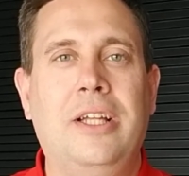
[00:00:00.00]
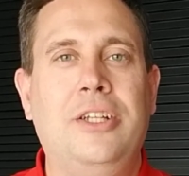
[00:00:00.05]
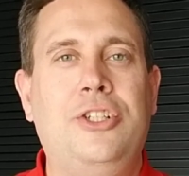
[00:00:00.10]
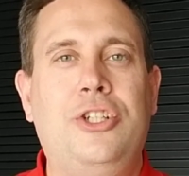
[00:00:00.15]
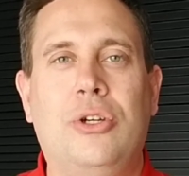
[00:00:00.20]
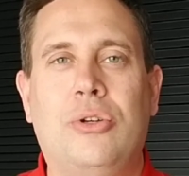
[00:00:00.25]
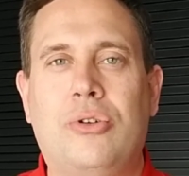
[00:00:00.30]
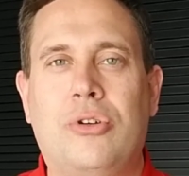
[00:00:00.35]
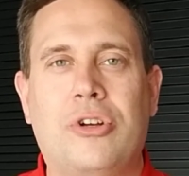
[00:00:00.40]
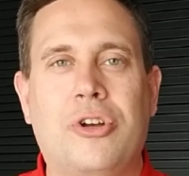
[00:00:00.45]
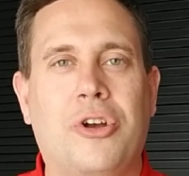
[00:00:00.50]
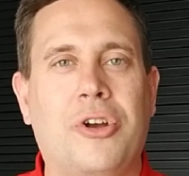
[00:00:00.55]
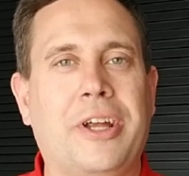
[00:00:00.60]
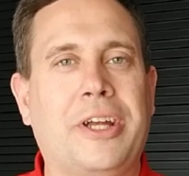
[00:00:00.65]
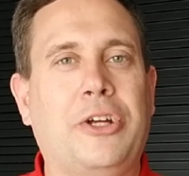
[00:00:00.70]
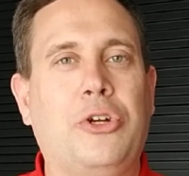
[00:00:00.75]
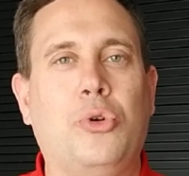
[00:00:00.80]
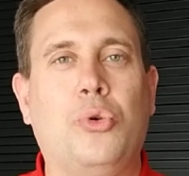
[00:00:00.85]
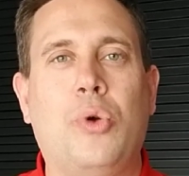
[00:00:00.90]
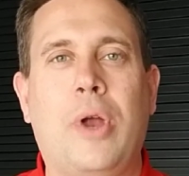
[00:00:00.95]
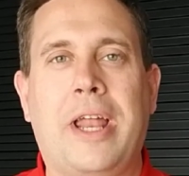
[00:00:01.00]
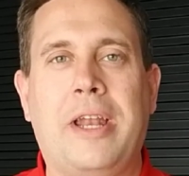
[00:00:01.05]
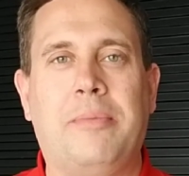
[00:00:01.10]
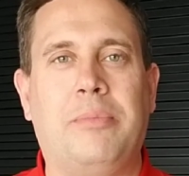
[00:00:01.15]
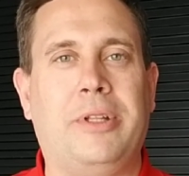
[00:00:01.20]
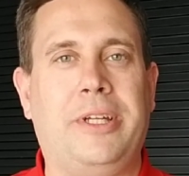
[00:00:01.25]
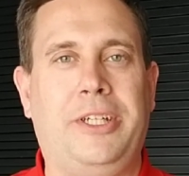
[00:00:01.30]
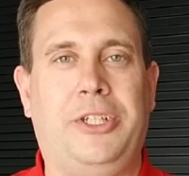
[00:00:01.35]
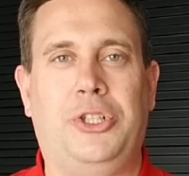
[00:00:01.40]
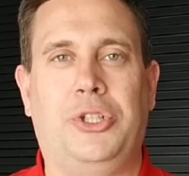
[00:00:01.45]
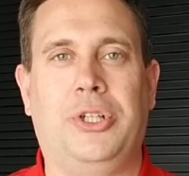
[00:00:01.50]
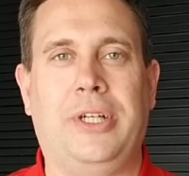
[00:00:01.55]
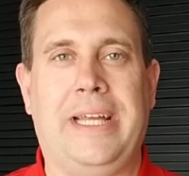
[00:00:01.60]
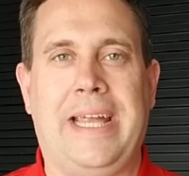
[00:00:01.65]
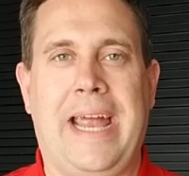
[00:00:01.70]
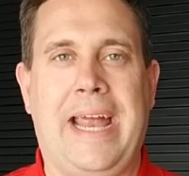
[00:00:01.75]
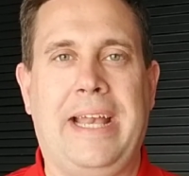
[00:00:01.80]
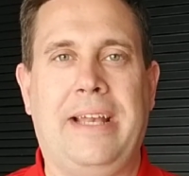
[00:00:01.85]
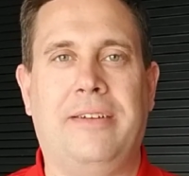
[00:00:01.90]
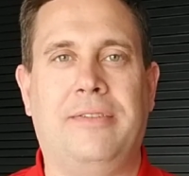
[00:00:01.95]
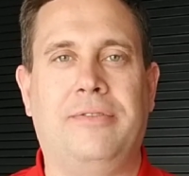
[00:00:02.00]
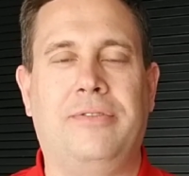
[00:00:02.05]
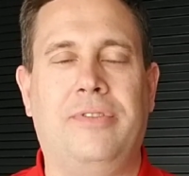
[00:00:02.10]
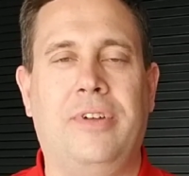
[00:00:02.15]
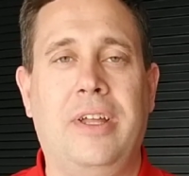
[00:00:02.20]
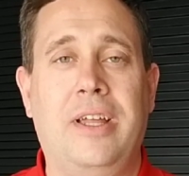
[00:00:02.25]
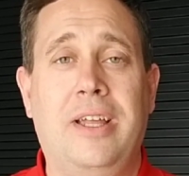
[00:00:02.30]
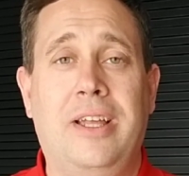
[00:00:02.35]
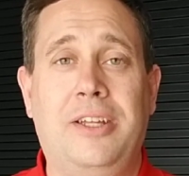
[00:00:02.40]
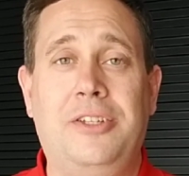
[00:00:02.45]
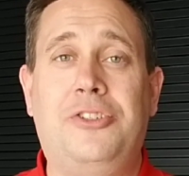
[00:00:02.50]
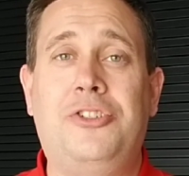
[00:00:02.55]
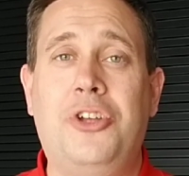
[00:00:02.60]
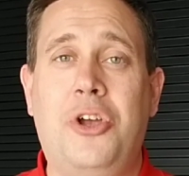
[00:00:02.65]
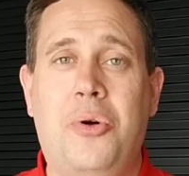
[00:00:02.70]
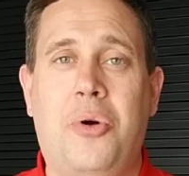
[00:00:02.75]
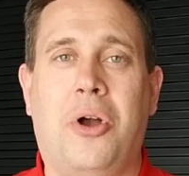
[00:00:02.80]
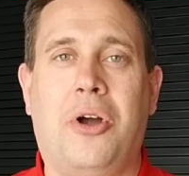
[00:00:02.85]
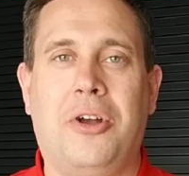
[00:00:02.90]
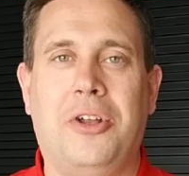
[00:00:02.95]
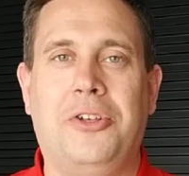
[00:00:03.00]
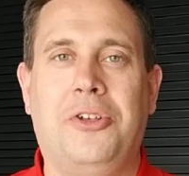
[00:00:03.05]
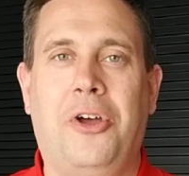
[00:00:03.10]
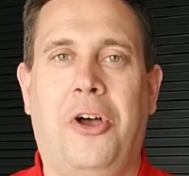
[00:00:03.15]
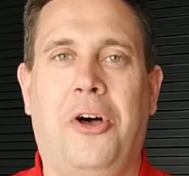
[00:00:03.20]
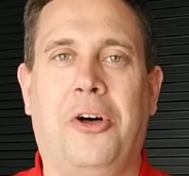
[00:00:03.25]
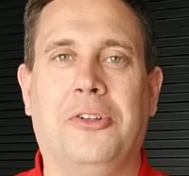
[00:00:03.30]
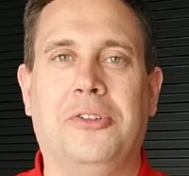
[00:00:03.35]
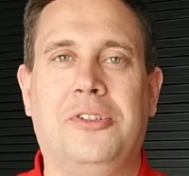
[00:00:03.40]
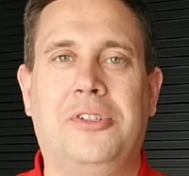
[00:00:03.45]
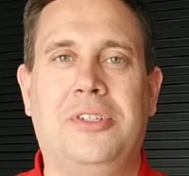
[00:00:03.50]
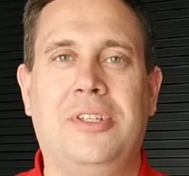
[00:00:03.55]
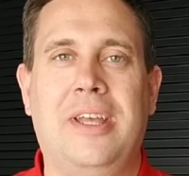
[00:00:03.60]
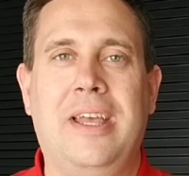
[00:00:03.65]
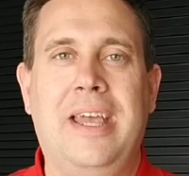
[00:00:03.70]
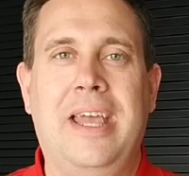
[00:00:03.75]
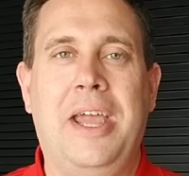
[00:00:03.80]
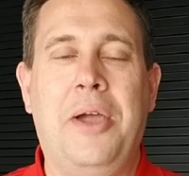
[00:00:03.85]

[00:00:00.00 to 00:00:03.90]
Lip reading: Children are incredibly creative, and so are adults.